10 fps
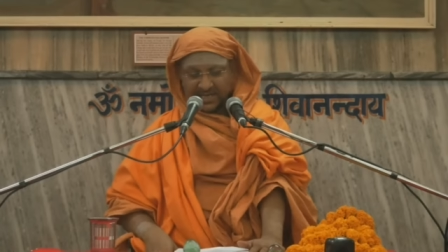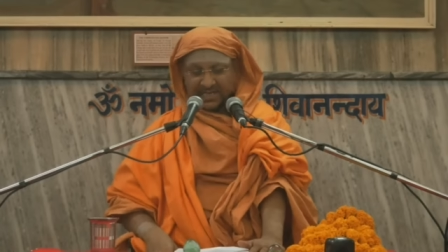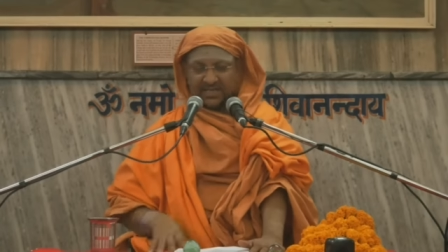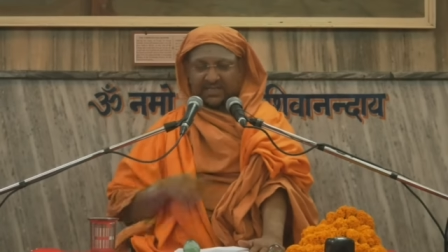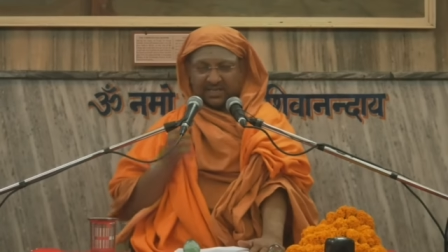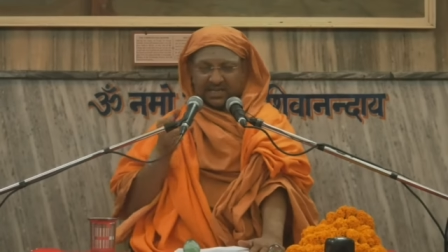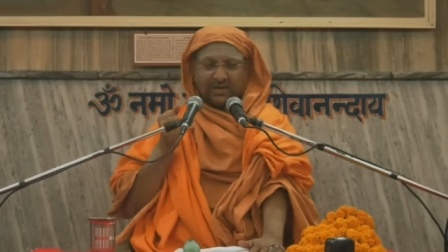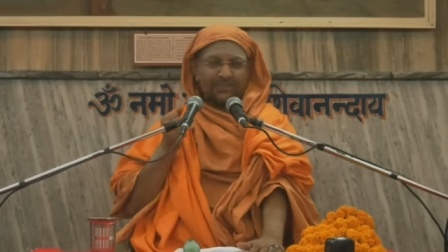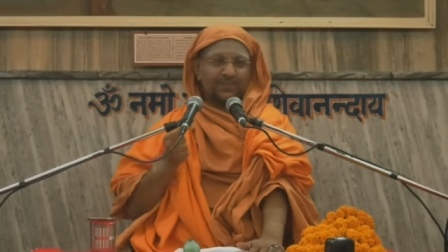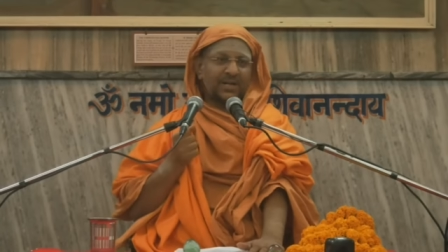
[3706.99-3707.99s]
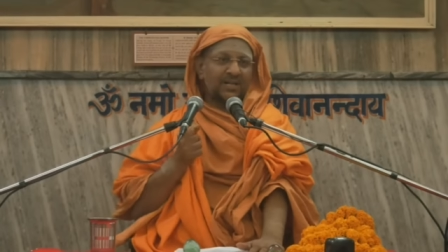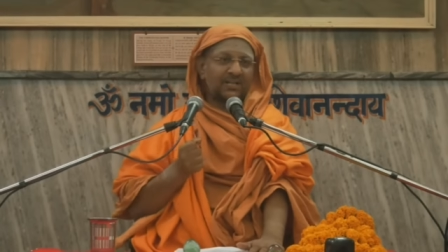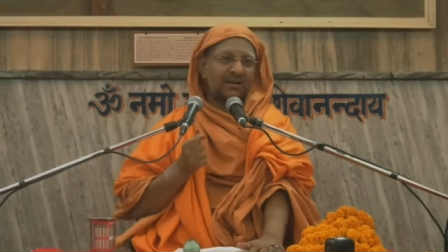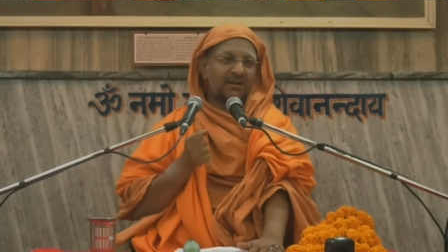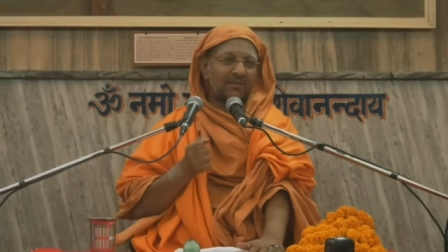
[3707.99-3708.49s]
Iti
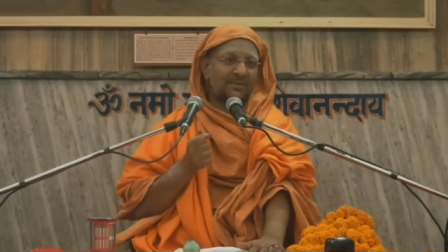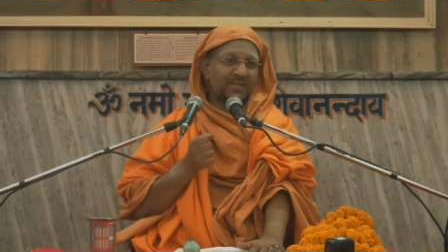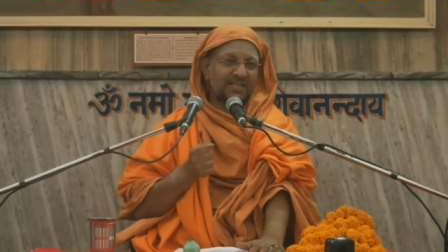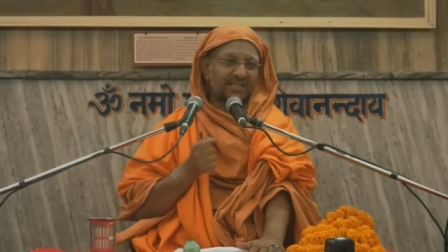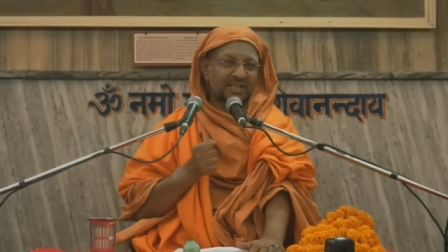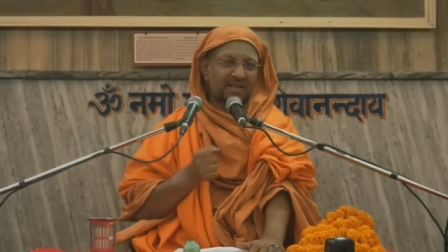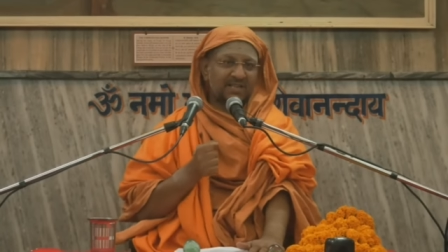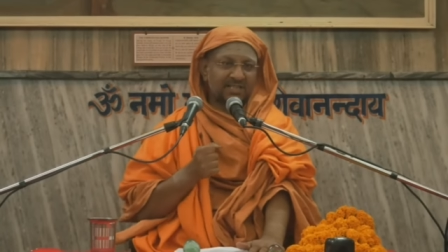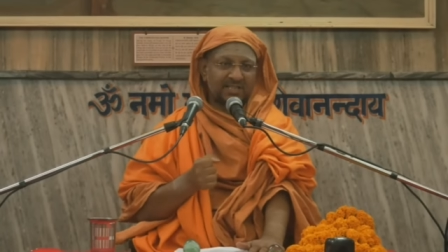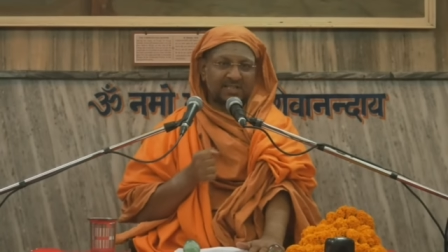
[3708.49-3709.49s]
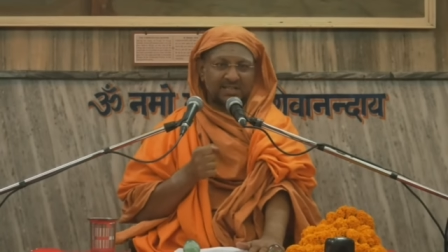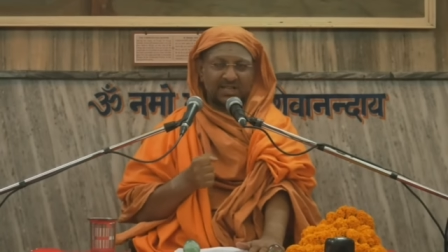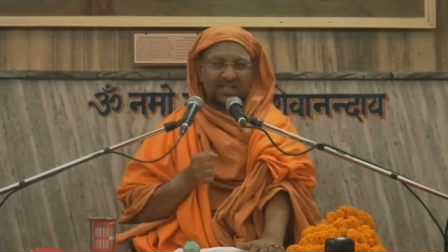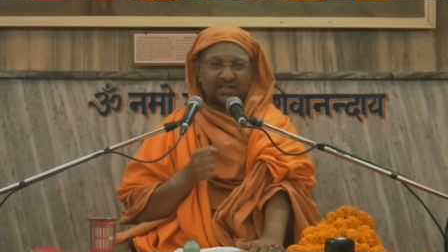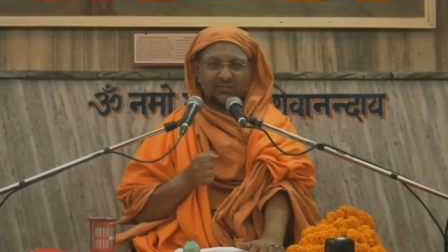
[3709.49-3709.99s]
dridhaprajnapi yasyasti
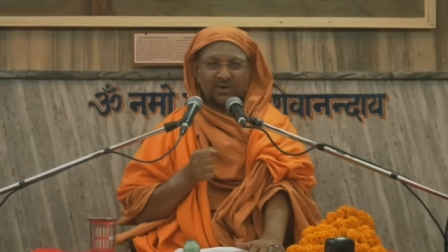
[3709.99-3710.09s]
chet.